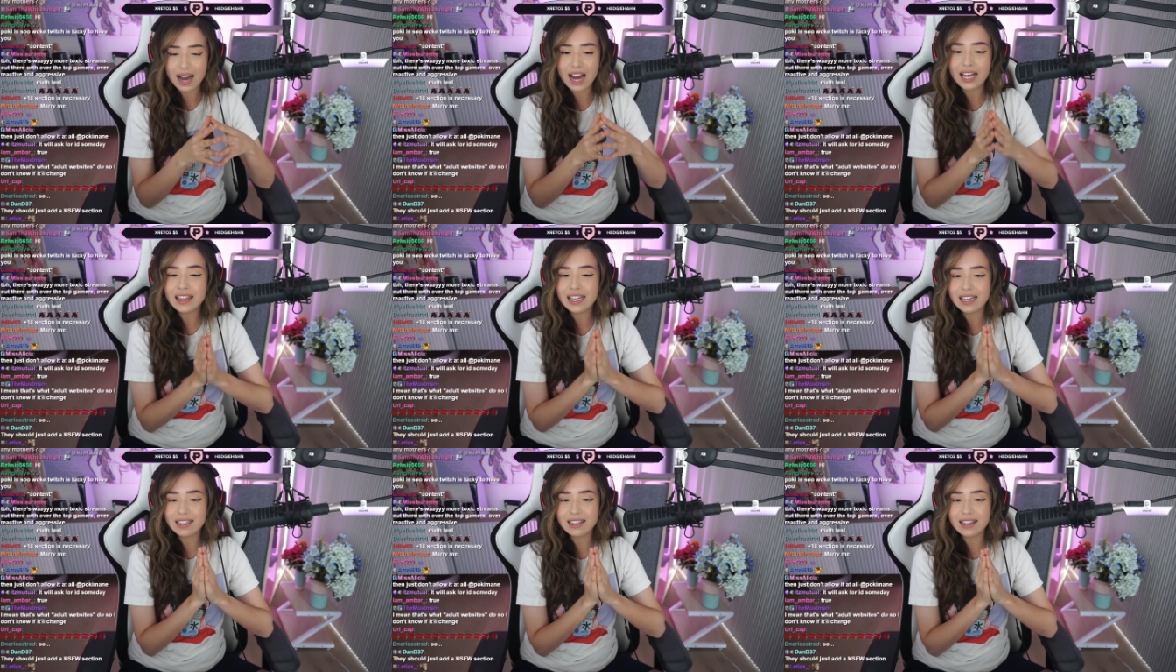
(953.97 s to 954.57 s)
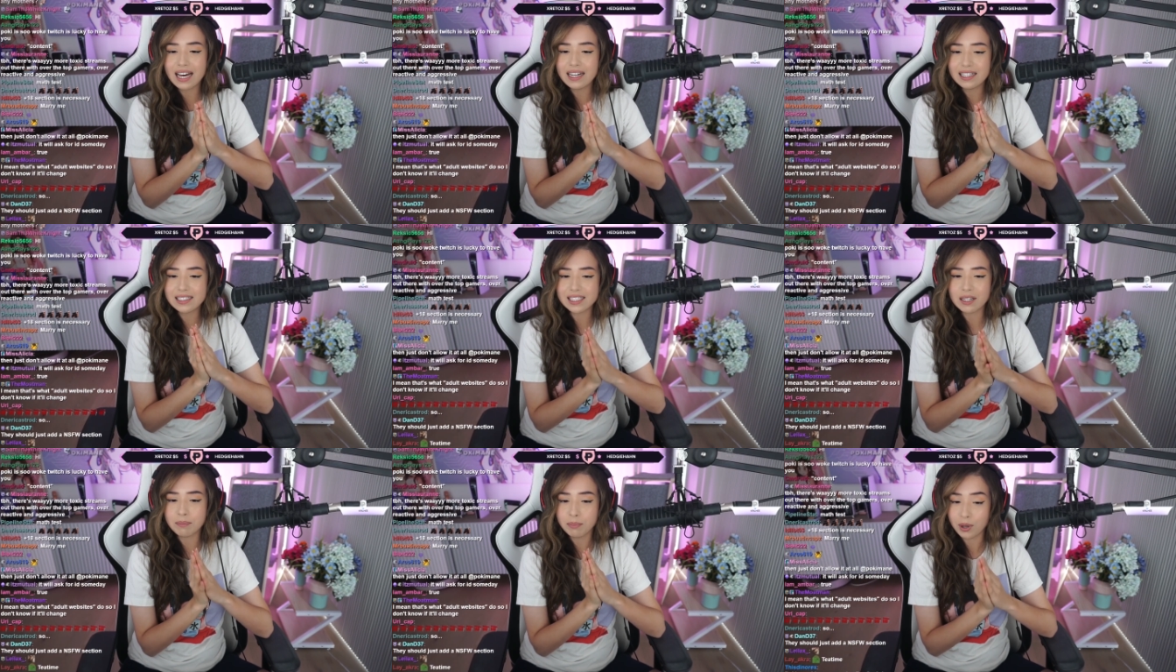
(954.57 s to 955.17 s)
I think that
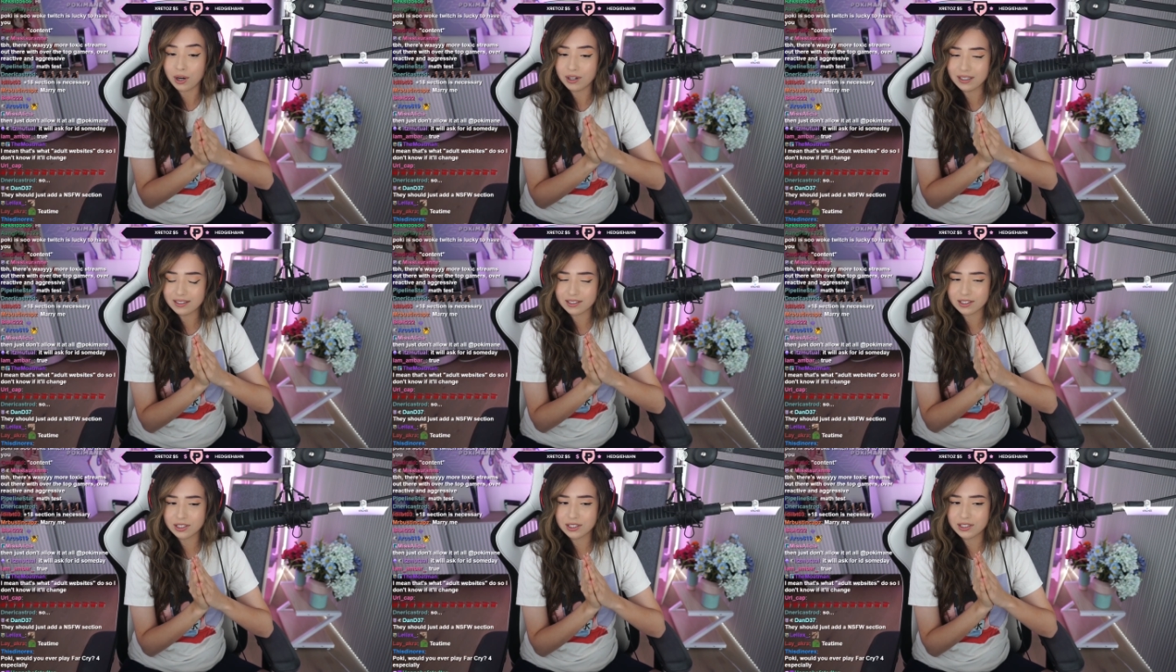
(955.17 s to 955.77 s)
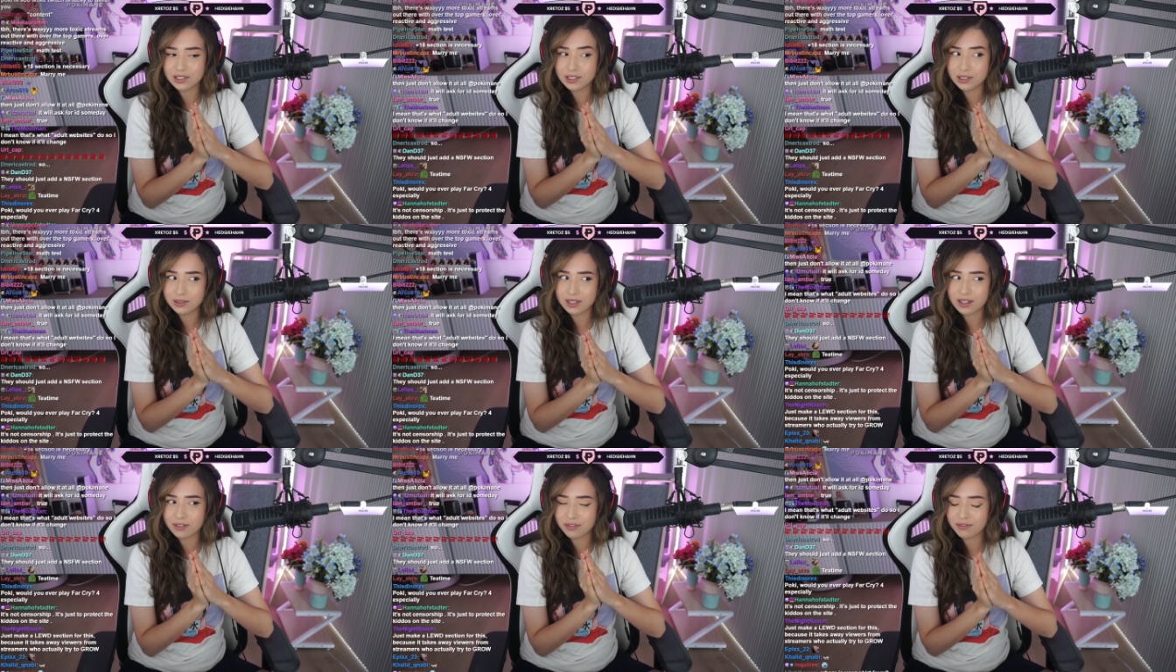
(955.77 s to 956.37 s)
is in part due
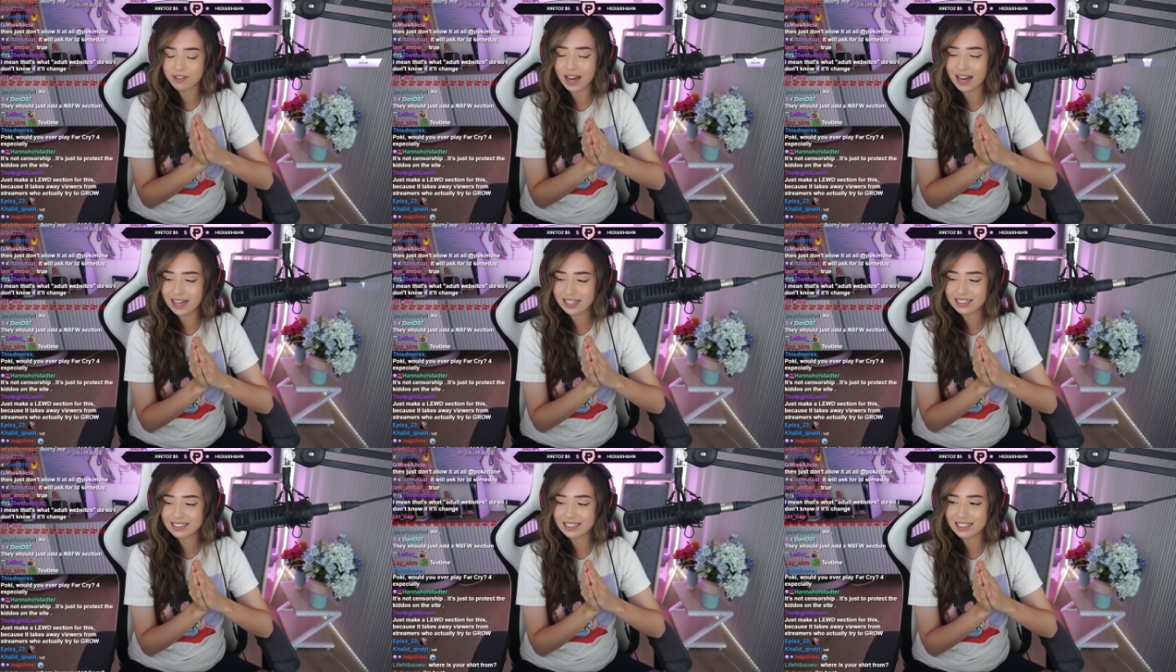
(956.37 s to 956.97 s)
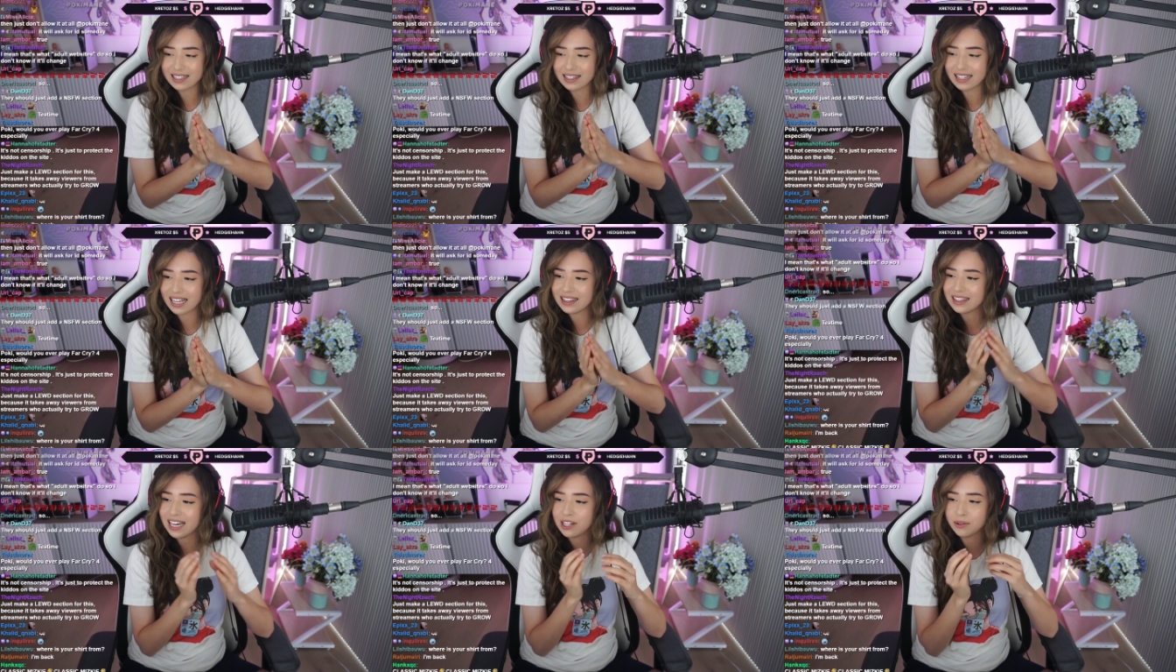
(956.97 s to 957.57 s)
to the fact
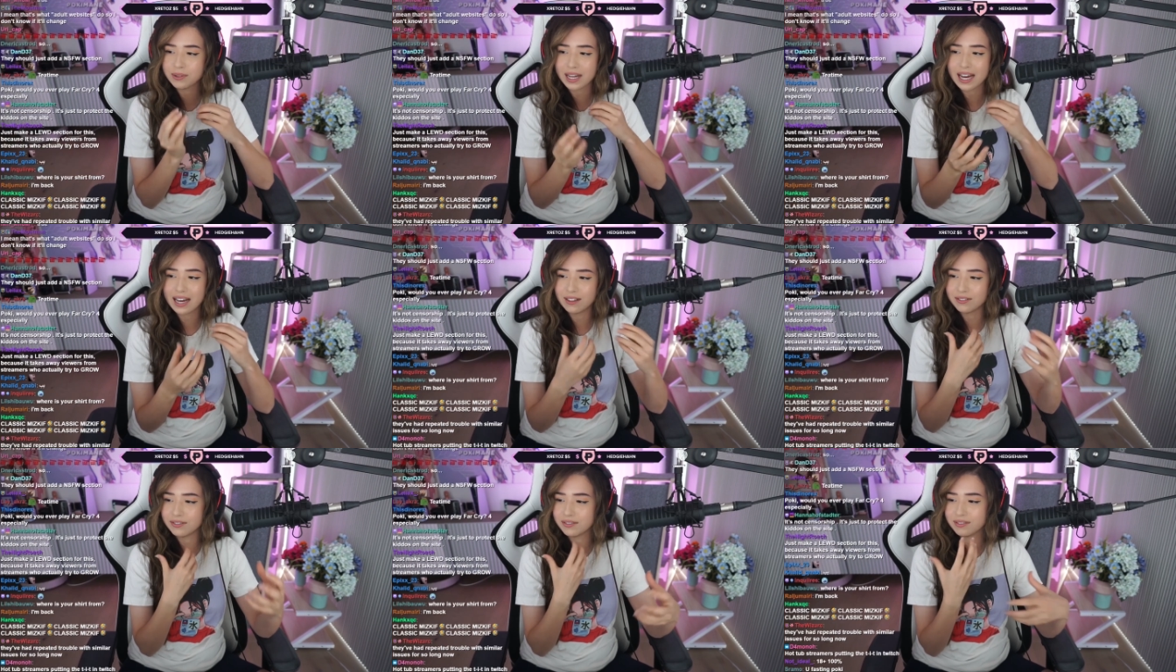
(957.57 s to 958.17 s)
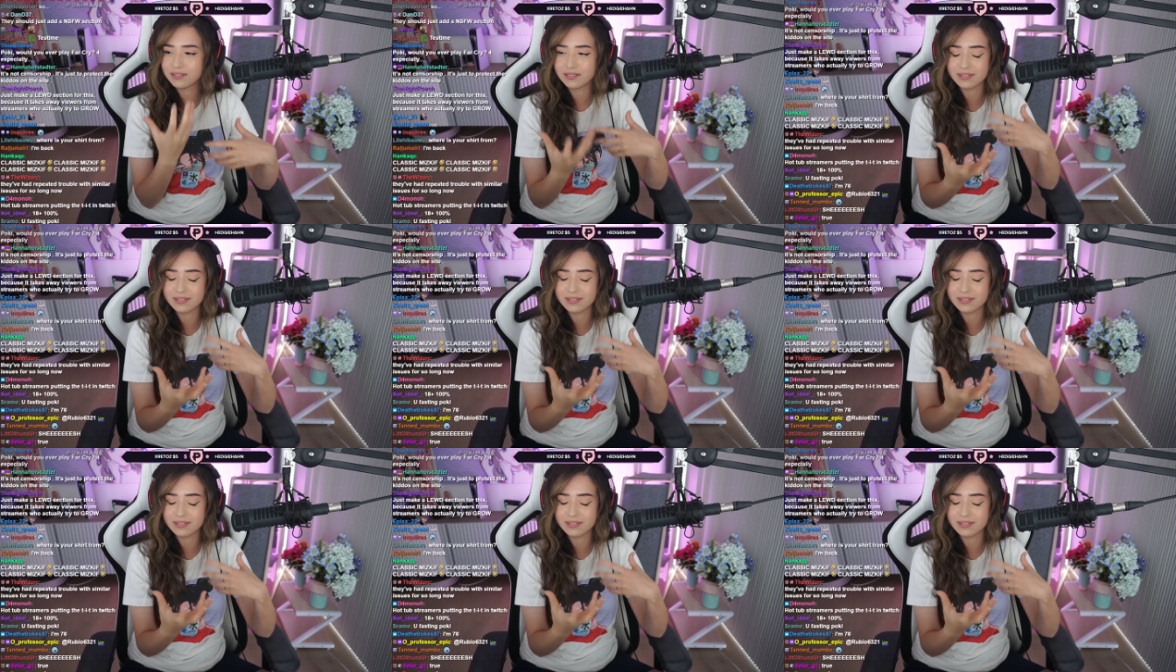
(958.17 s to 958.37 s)
that they don't have